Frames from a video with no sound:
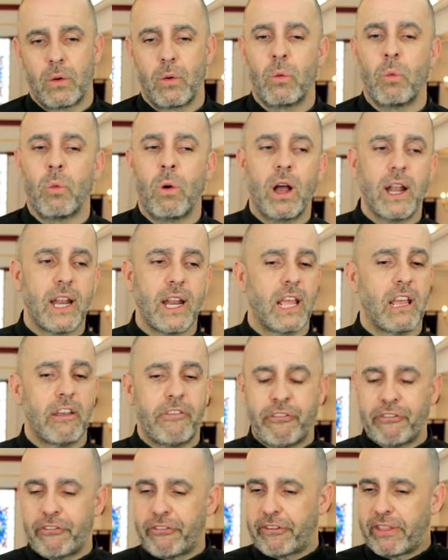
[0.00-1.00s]
What
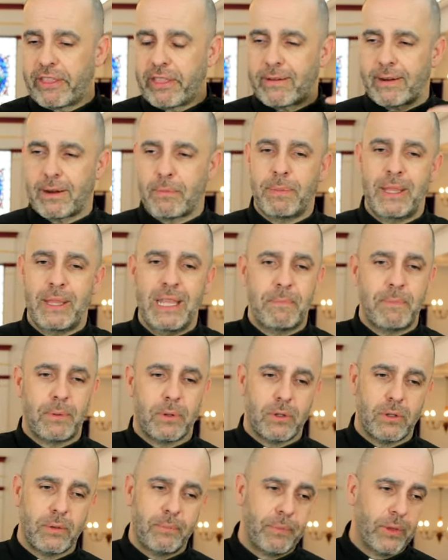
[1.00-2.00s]
if there are
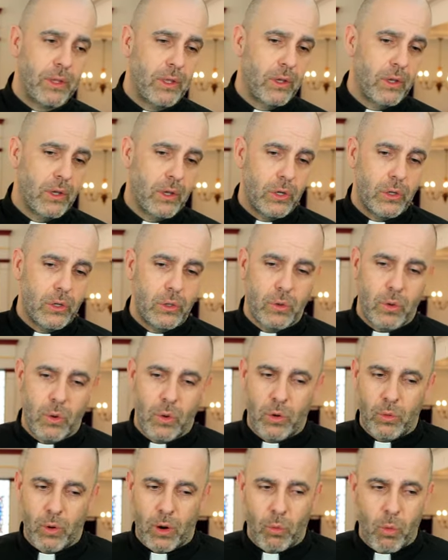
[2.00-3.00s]
people
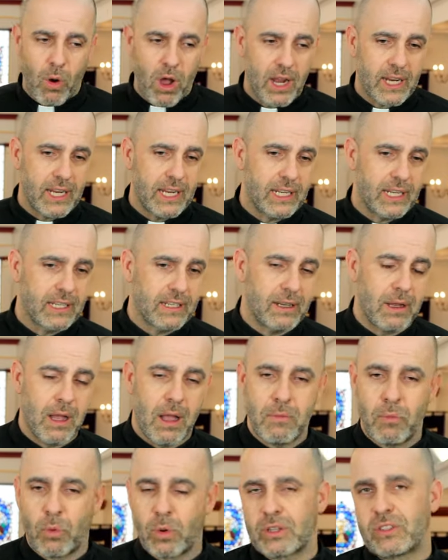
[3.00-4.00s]
who are walking
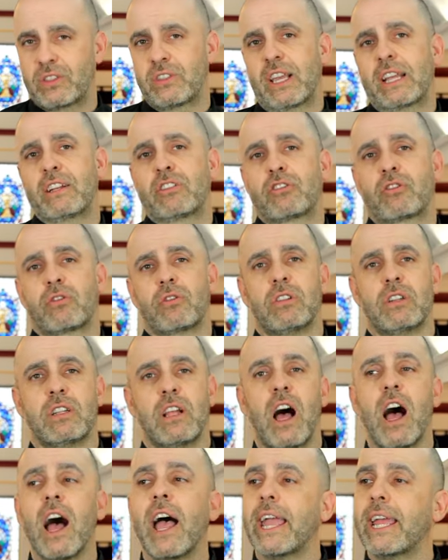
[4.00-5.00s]
a more central
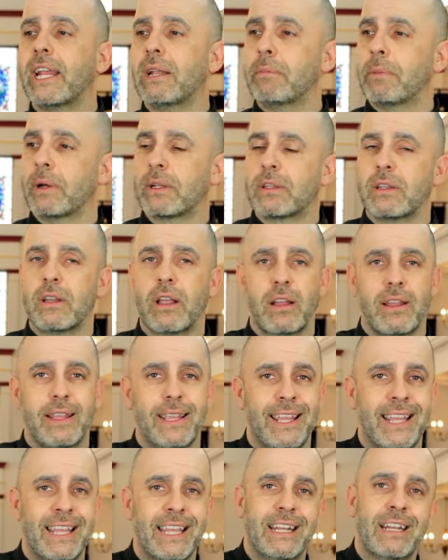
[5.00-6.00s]
line, but
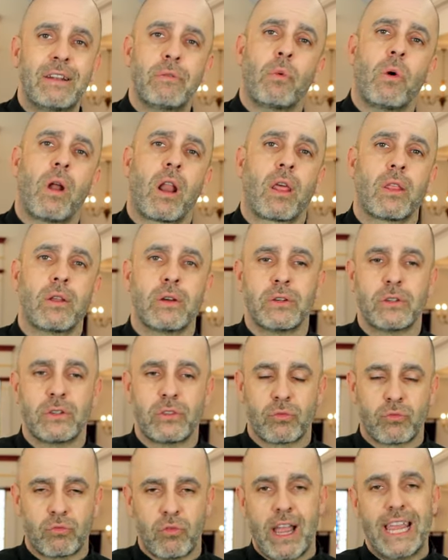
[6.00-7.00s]
in one of
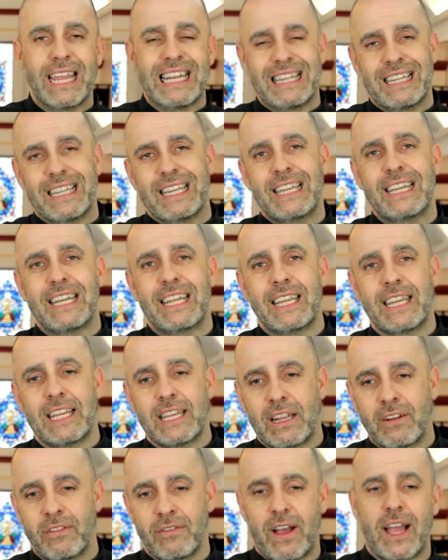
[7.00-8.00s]
those right-leaning
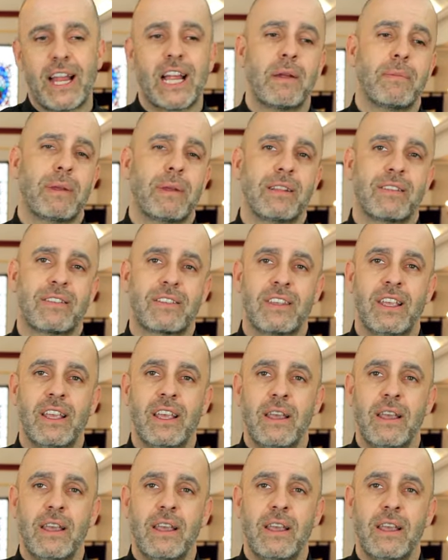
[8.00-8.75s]
environments,